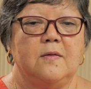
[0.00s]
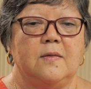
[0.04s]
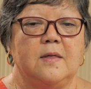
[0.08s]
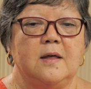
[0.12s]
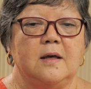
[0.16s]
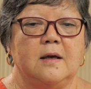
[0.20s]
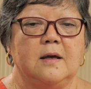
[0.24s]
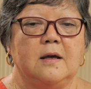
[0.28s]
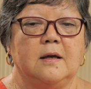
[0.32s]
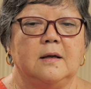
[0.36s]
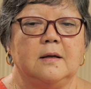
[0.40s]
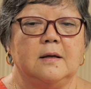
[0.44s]

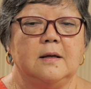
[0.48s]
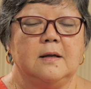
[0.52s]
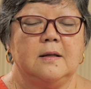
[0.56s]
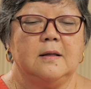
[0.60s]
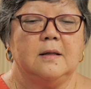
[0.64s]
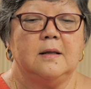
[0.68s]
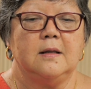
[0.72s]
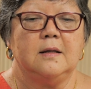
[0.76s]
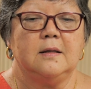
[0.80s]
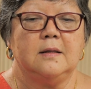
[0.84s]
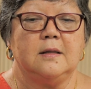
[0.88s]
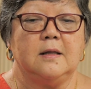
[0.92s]
the,
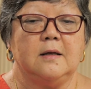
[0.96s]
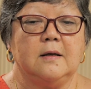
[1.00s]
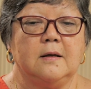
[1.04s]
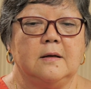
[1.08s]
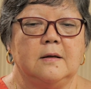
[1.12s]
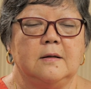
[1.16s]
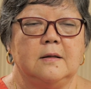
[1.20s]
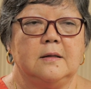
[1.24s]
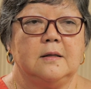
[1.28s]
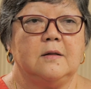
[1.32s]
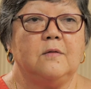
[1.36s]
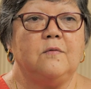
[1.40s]

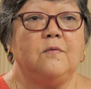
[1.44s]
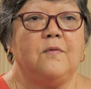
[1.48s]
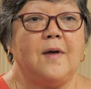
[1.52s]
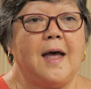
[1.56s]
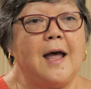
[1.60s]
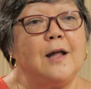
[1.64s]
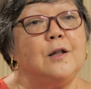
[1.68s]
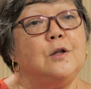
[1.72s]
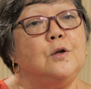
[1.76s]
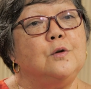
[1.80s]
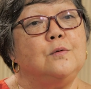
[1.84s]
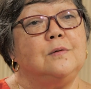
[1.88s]
the, the
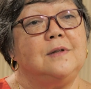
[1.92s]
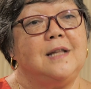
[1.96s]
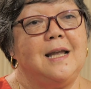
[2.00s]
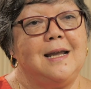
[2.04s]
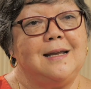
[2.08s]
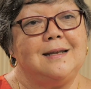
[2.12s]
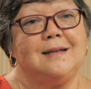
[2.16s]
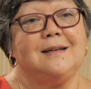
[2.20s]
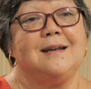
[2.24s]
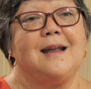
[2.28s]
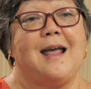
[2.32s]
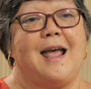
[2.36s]

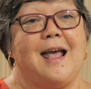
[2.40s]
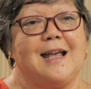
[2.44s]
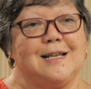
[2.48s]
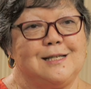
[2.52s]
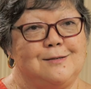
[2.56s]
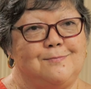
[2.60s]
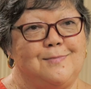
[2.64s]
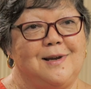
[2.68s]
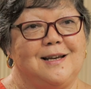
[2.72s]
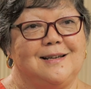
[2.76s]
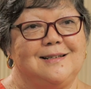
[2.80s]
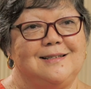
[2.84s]
value-laden
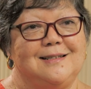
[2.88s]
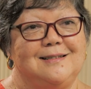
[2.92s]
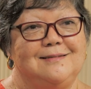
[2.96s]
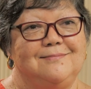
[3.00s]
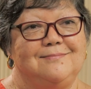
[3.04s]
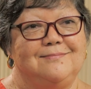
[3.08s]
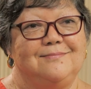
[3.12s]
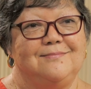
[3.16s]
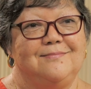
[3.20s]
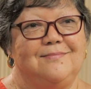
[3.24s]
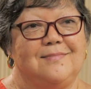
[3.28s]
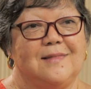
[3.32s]
aspect
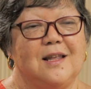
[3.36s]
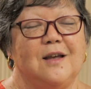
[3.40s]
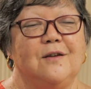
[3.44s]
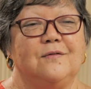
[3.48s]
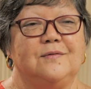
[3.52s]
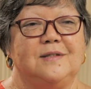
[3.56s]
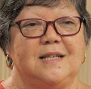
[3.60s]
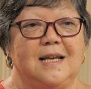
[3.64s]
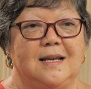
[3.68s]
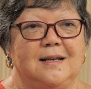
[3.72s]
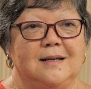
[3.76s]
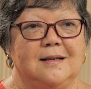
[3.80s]

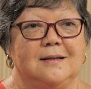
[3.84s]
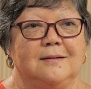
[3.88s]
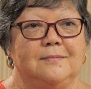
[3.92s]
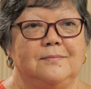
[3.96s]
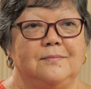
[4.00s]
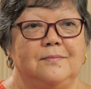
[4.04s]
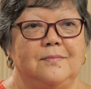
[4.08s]
of data.